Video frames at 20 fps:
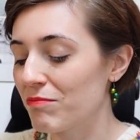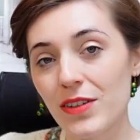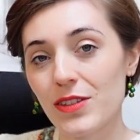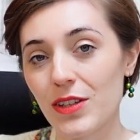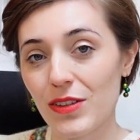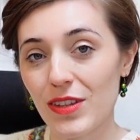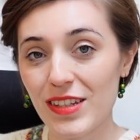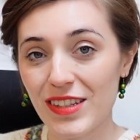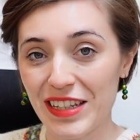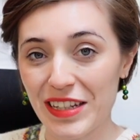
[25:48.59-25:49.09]

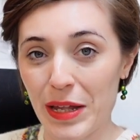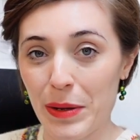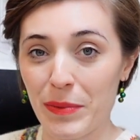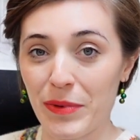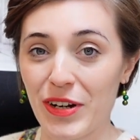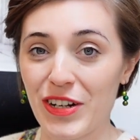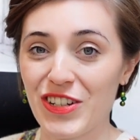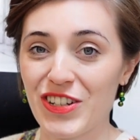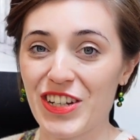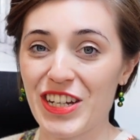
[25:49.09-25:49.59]
So this
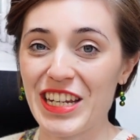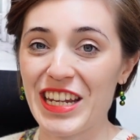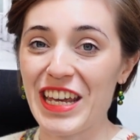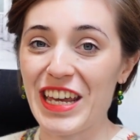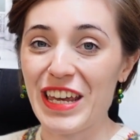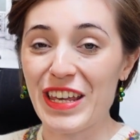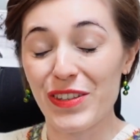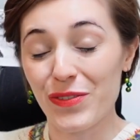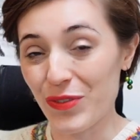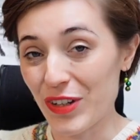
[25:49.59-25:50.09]
collaboration
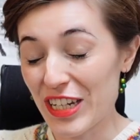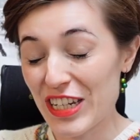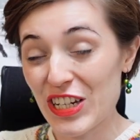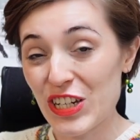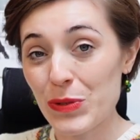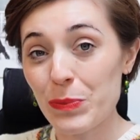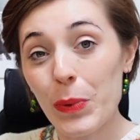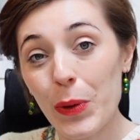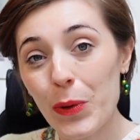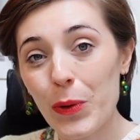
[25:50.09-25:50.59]
is
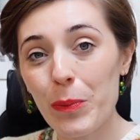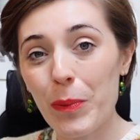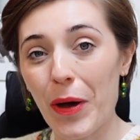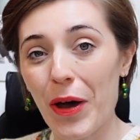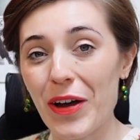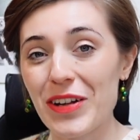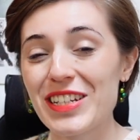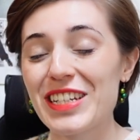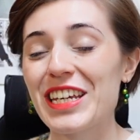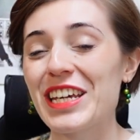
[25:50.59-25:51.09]
Vintage Pool
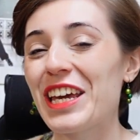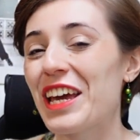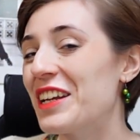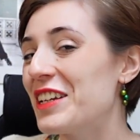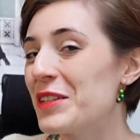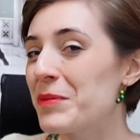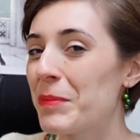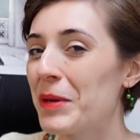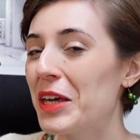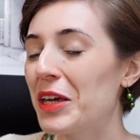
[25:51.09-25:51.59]
Party, and
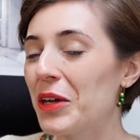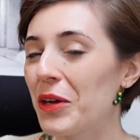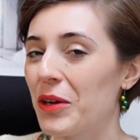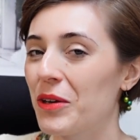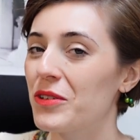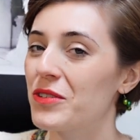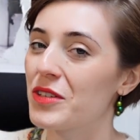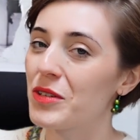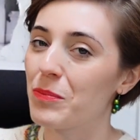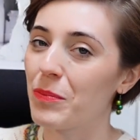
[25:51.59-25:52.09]
it's being
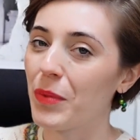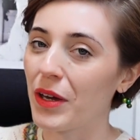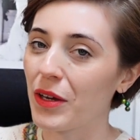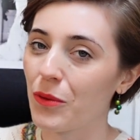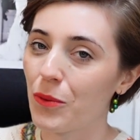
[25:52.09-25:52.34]
hosted by